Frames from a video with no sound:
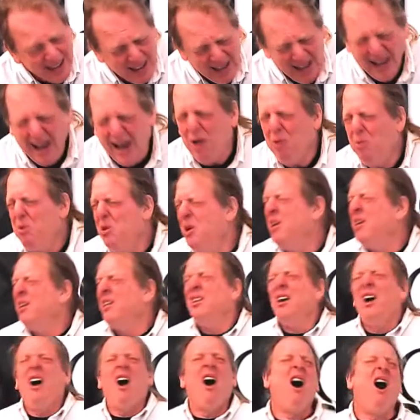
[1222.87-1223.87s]
I worked
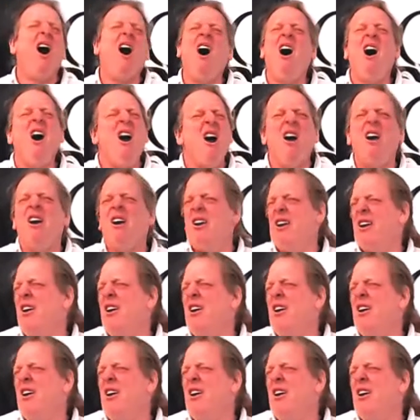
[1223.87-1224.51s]
hard